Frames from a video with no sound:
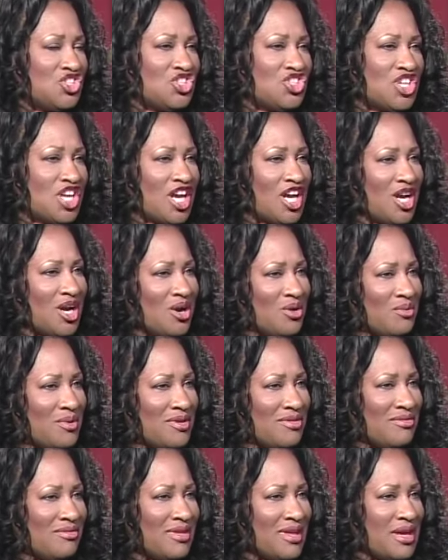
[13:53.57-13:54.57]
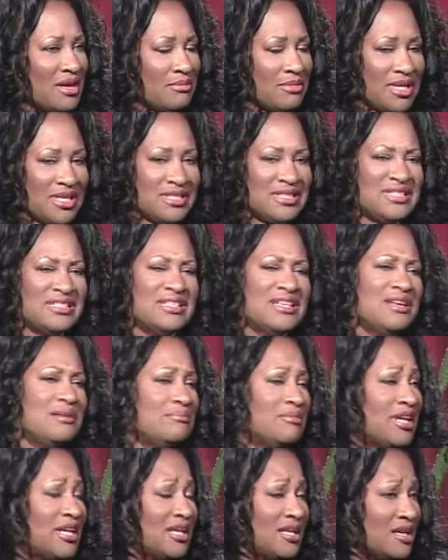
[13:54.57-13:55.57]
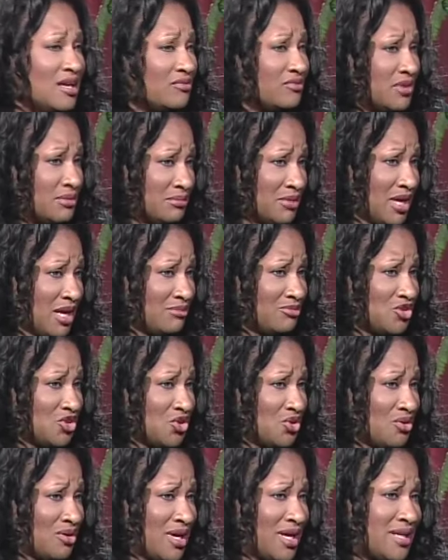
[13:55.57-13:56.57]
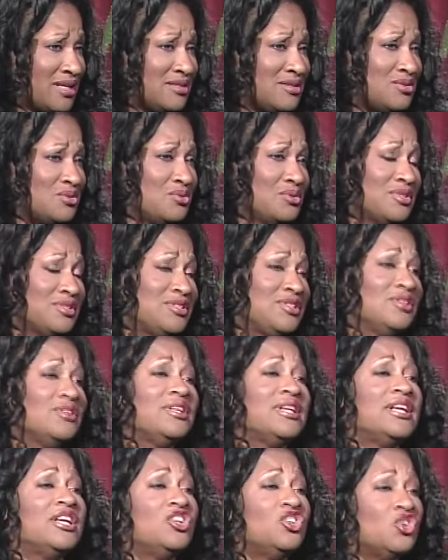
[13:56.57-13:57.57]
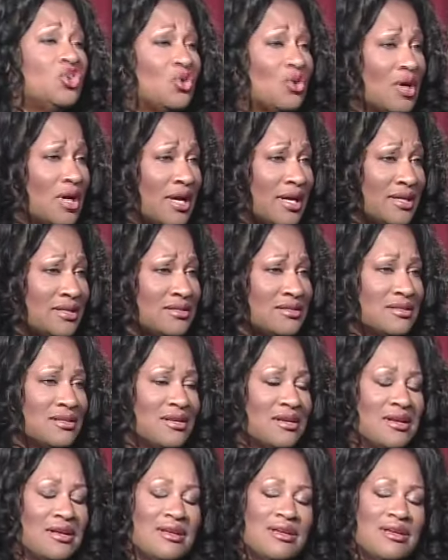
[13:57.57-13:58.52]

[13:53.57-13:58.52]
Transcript: share with them and see many of them come to Christ mm -hmm. who are mm-hmm. still in Christ.